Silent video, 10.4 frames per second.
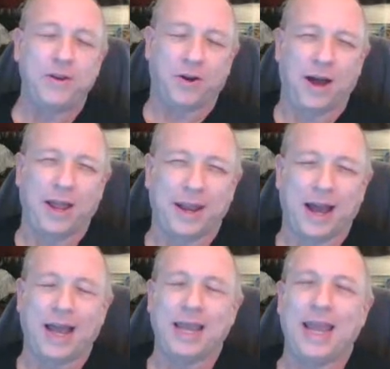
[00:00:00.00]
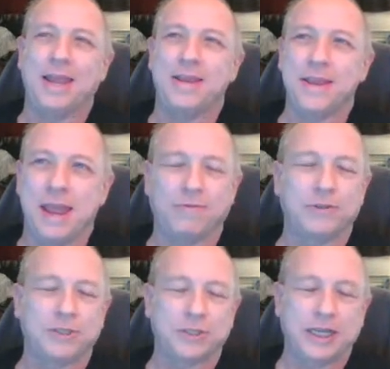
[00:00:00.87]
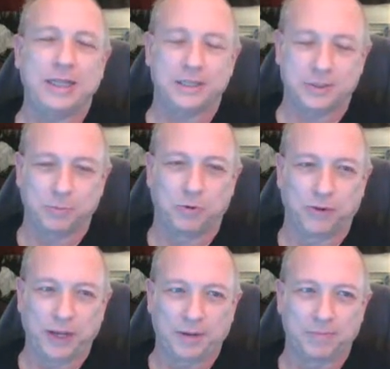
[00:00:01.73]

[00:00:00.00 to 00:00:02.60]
not, I had never seen this movie.